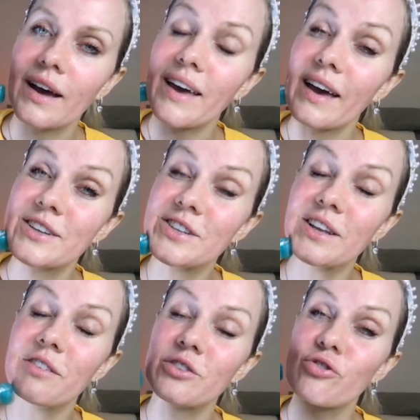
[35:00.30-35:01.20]
I
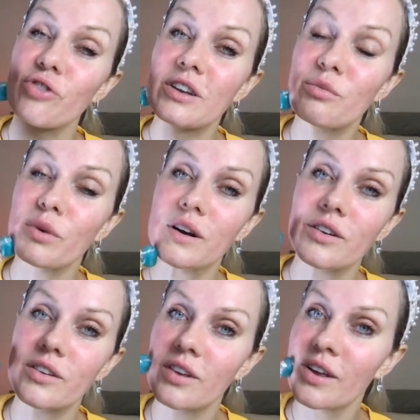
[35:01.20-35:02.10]
actually even
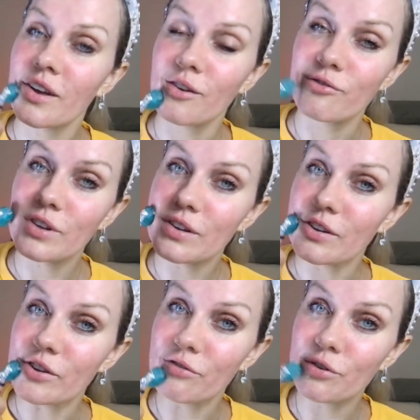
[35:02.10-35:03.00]
trademarked real
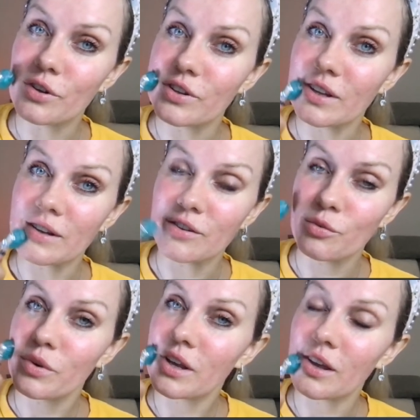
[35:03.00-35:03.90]
individual needles.
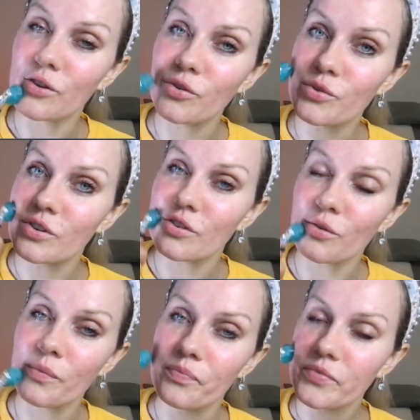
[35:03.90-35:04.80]
Nobody can use it.
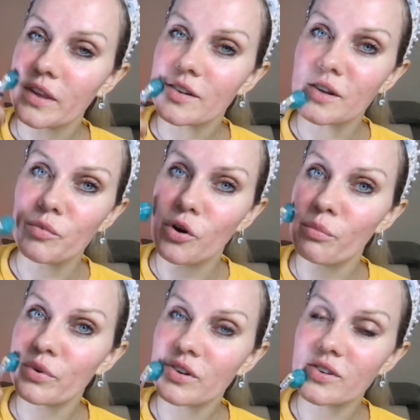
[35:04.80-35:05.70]
So some
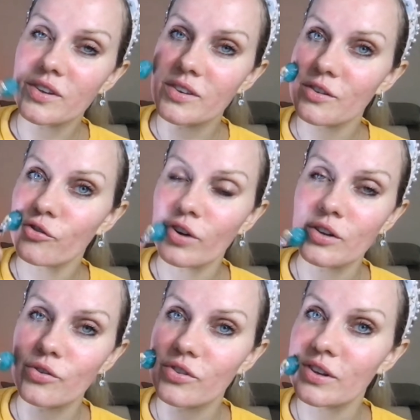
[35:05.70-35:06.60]
companies, they still try
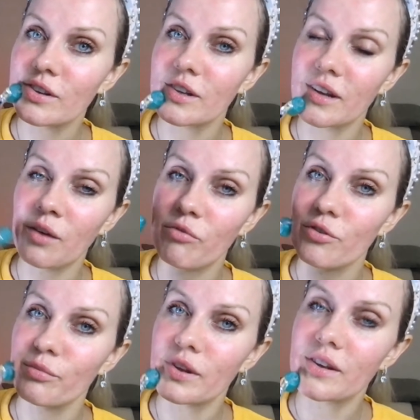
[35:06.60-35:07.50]
to steal the name
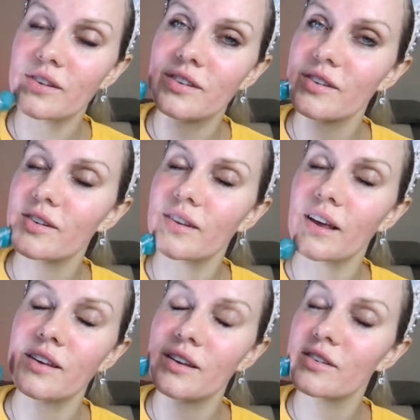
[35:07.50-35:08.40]
from me. They still
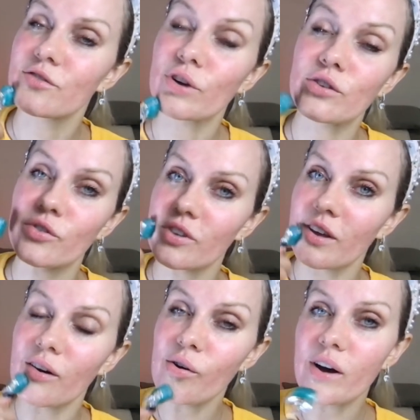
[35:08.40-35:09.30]
try to
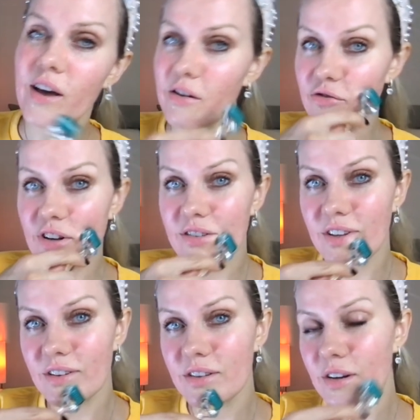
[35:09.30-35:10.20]
say, oh, I have real
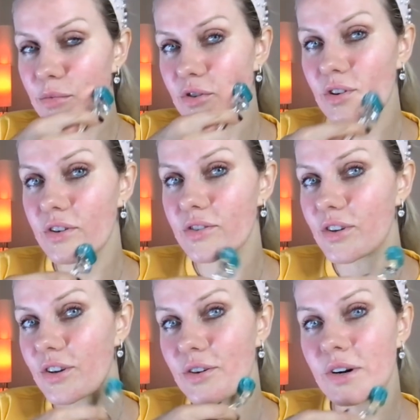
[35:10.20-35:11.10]
needle dermarollers.
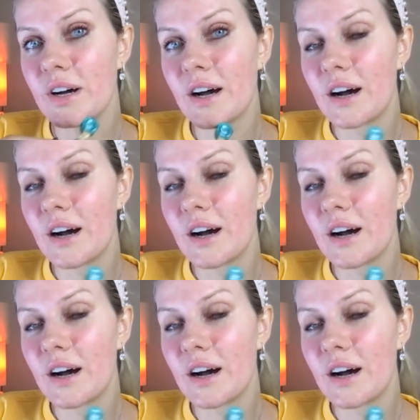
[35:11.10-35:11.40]
You know,